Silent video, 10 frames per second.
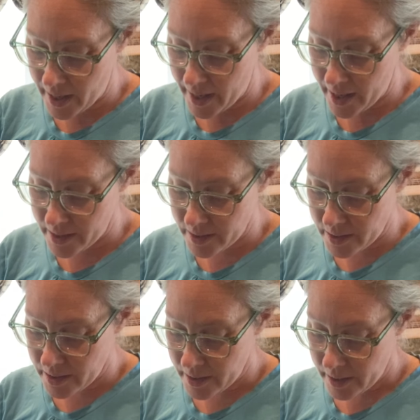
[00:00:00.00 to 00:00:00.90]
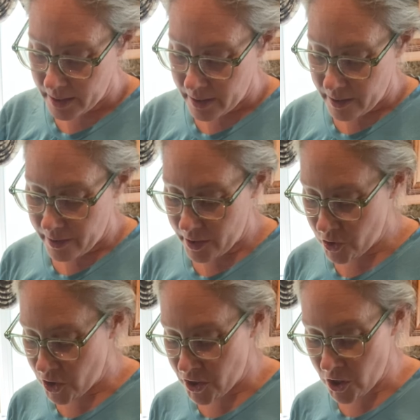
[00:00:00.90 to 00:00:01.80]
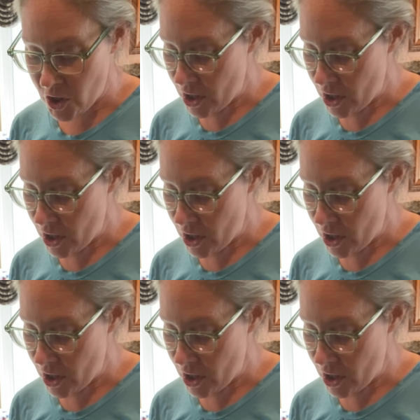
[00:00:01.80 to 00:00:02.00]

and they're just such a